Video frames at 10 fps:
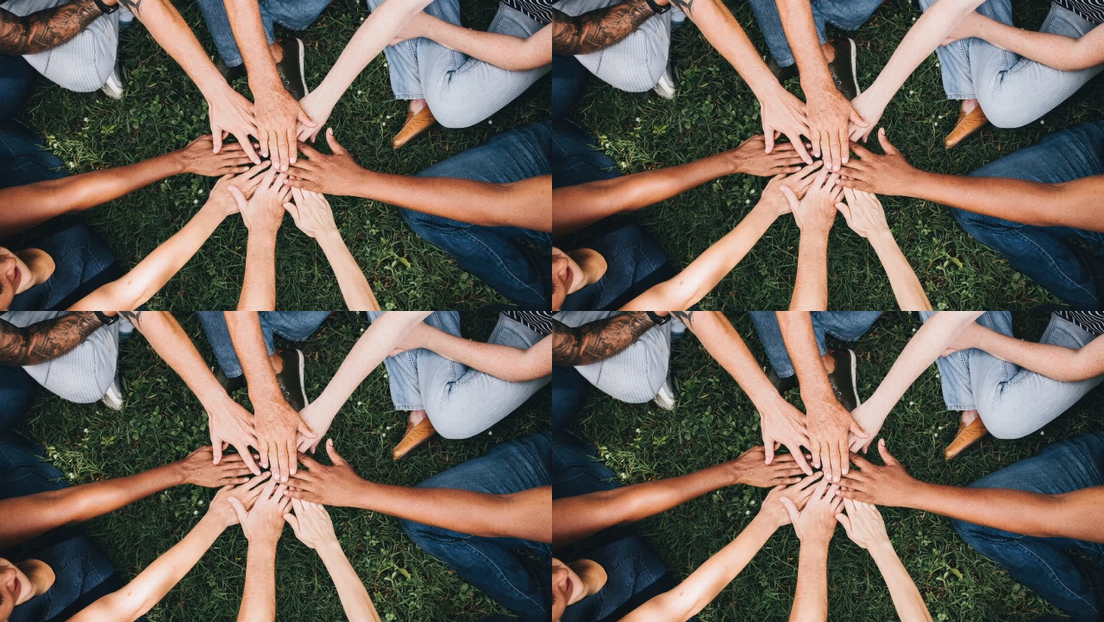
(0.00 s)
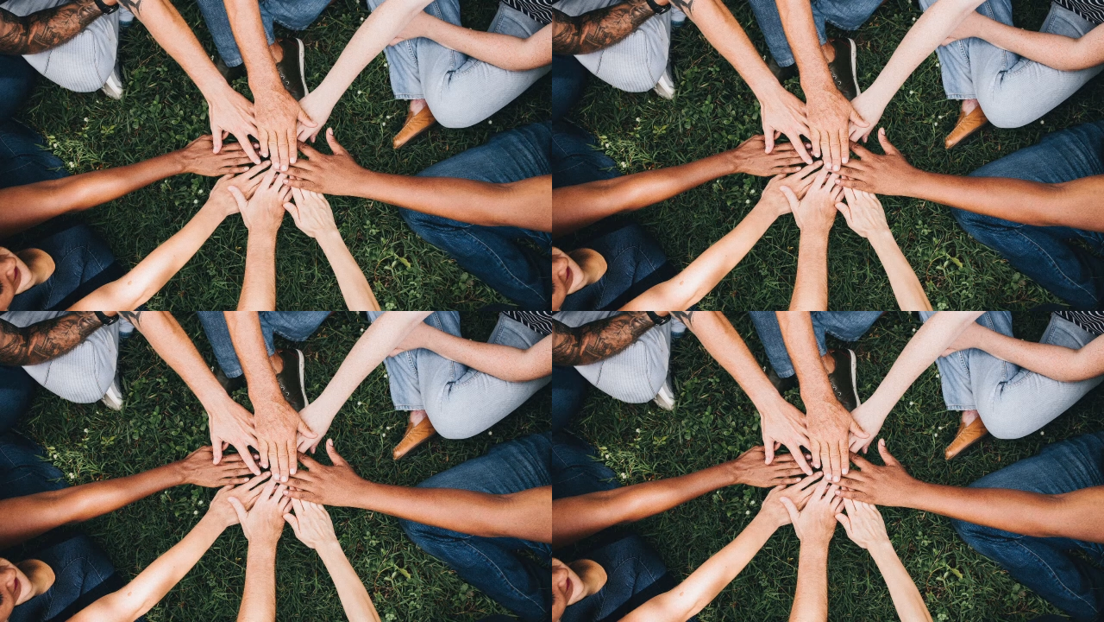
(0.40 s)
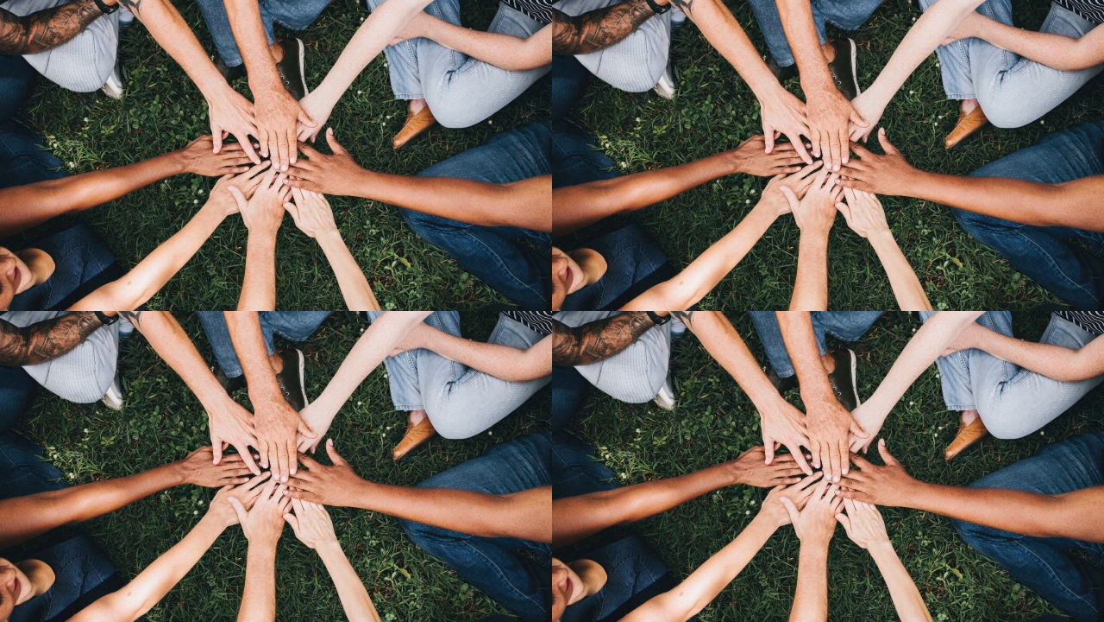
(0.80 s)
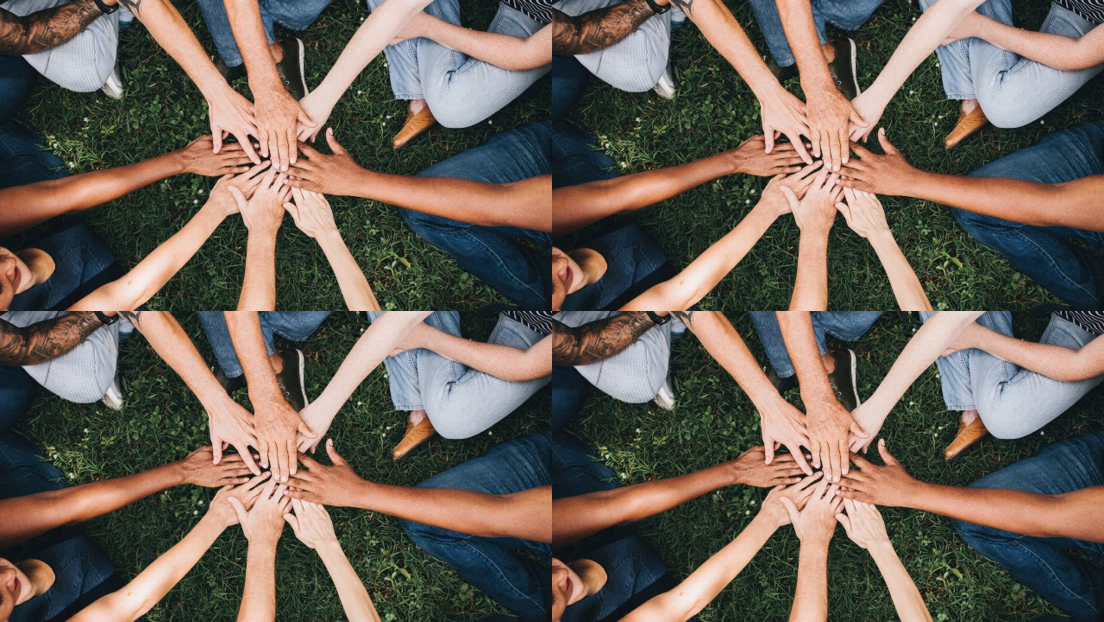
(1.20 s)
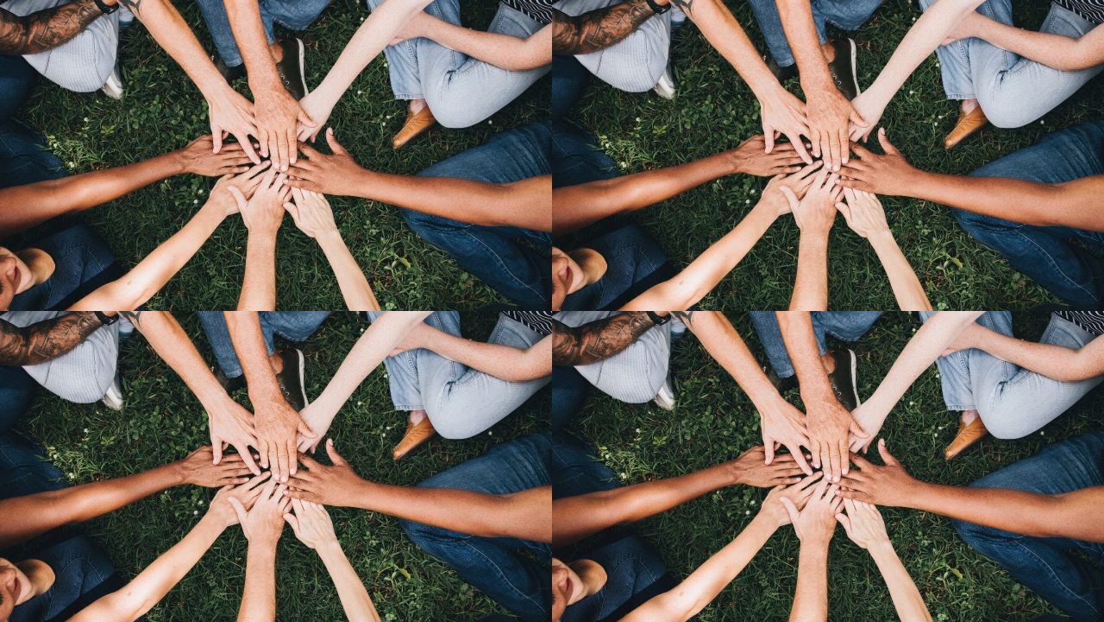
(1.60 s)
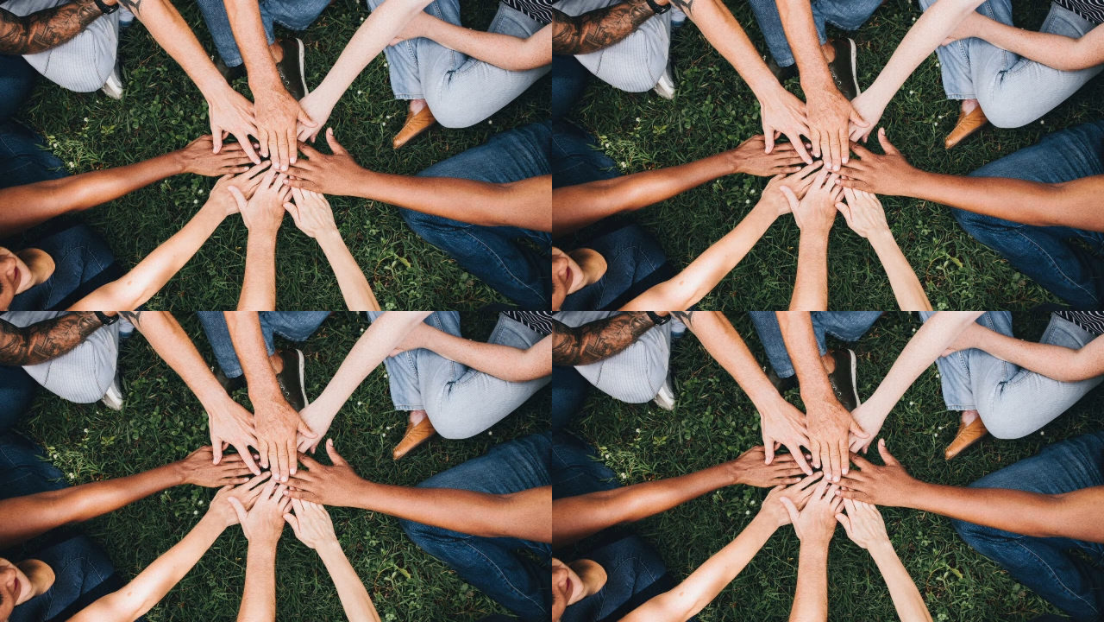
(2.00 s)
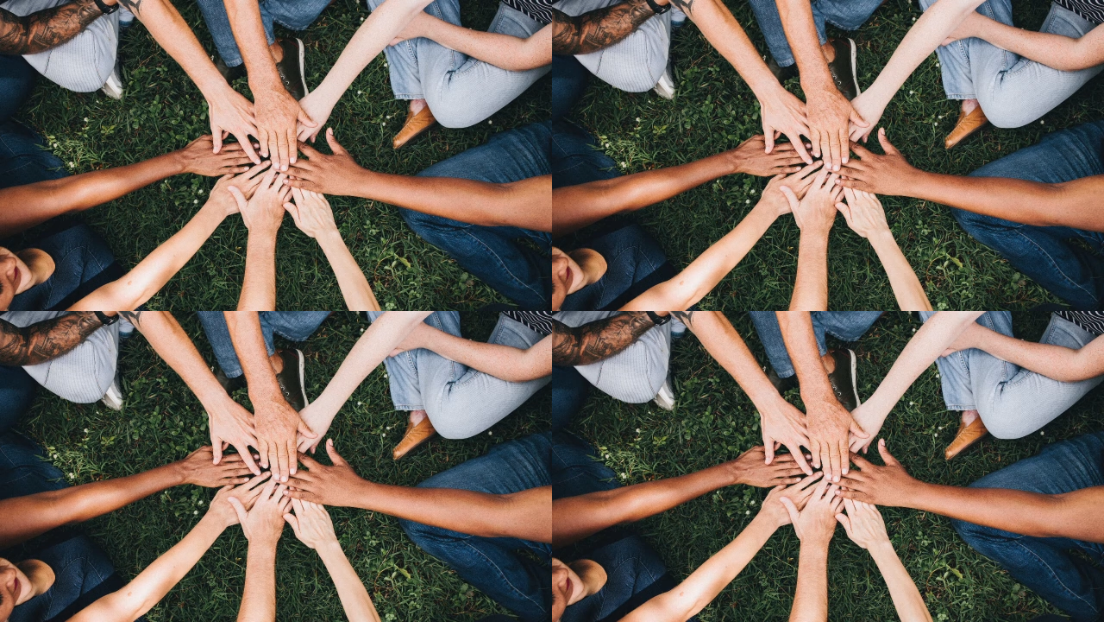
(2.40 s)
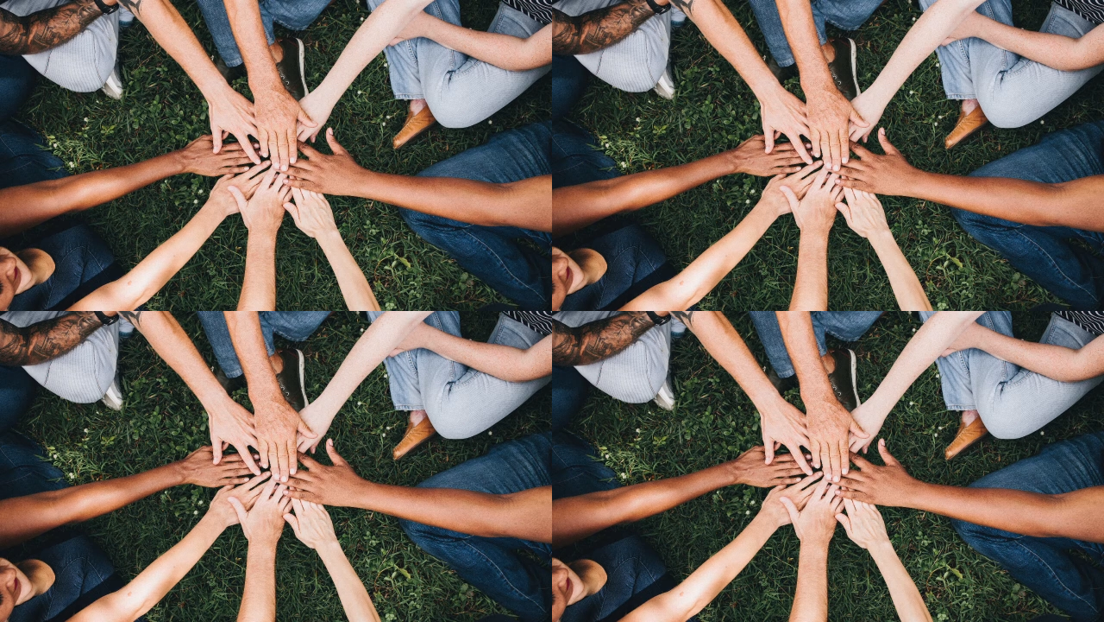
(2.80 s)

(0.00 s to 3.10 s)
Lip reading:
No face is visible, so there are no lips to read.